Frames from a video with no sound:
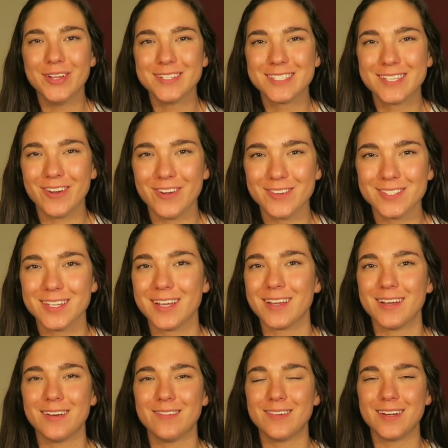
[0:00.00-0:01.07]
So I was like,
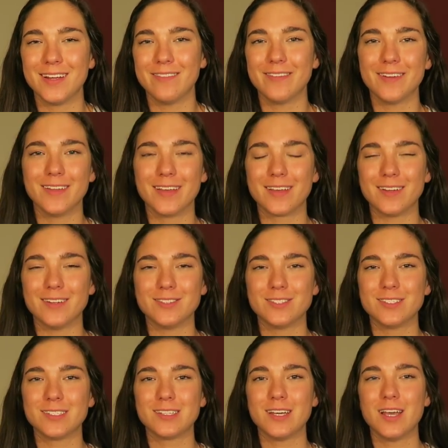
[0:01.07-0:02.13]
oh, whatever. Like, I'll
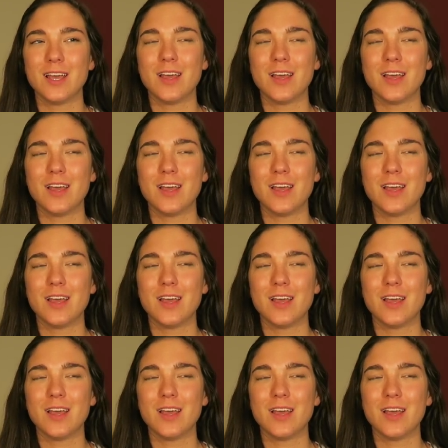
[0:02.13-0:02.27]
just